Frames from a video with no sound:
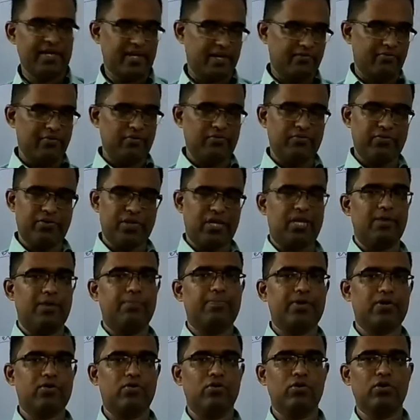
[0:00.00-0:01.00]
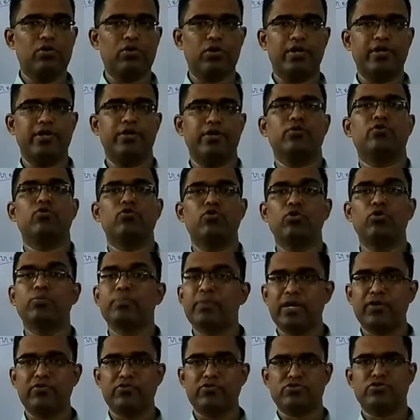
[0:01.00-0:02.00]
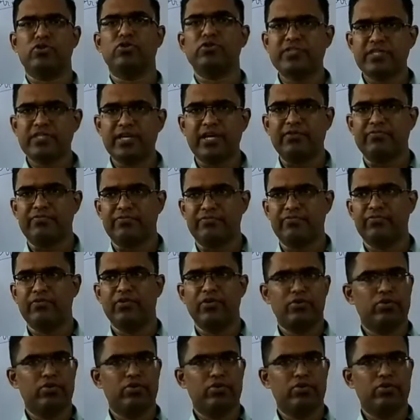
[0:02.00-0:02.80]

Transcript: Even if you keep a gold coin in your home, it was not safe.